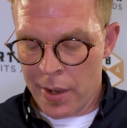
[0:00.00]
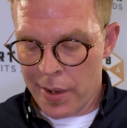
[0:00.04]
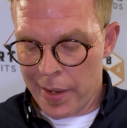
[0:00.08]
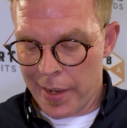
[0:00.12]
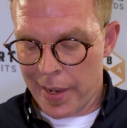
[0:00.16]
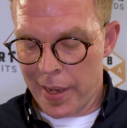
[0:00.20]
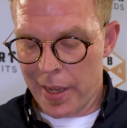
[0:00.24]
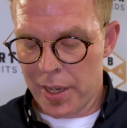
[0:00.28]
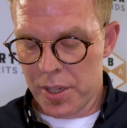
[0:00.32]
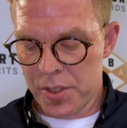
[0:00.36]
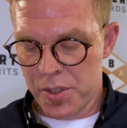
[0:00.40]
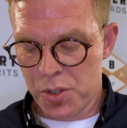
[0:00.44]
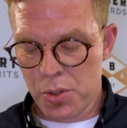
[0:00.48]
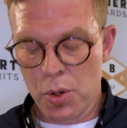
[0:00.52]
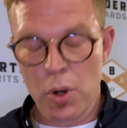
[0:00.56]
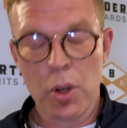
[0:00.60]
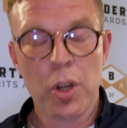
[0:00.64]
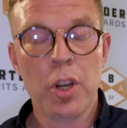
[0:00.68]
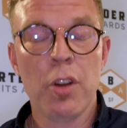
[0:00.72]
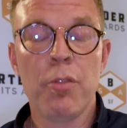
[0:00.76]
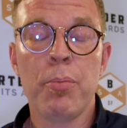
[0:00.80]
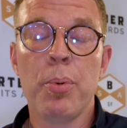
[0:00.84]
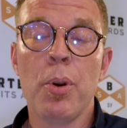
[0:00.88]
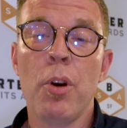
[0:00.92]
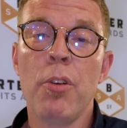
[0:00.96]
It had a strong
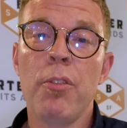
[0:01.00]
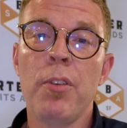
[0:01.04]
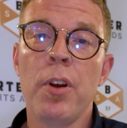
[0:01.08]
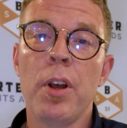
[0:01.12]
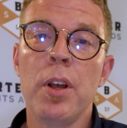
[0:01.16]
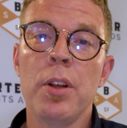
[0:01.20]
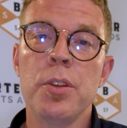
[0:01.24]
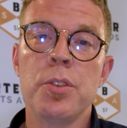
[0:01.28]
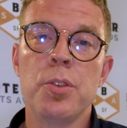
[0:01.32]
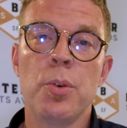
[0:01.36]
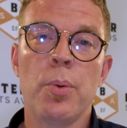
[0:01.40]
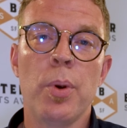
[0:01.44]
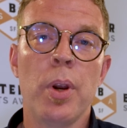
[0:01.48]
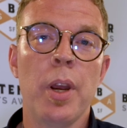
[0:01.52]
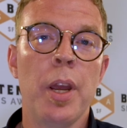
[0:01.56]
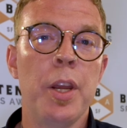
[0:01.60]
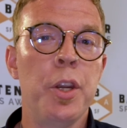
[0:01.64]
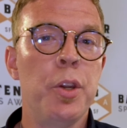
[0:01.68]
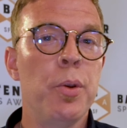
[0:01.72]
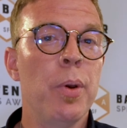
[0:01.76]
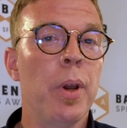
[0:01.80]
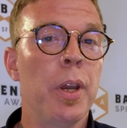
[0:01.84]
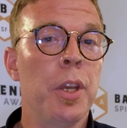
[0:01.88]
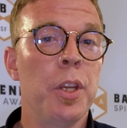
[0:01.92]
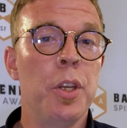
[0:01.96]
enough profile to where I
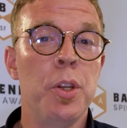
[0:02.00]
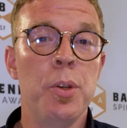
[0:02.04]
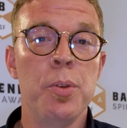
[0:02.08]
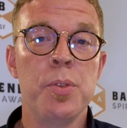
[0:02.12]
knew I could